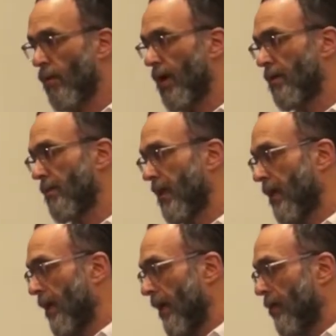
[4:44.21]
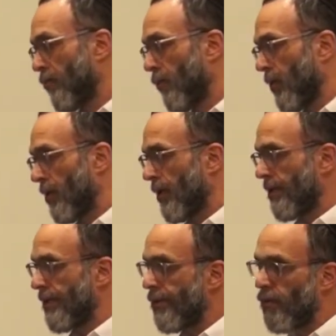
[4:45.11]
Well,
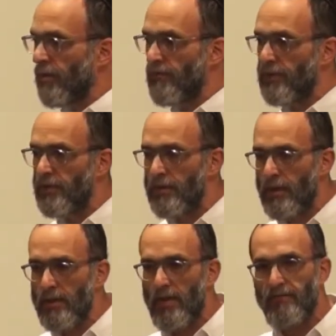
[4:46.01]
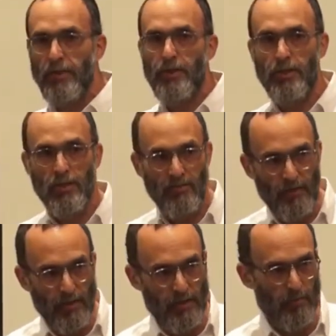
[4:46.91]
in order for a definition to
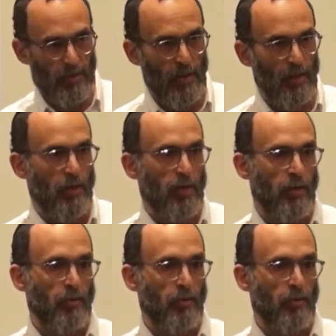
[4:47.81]
define something,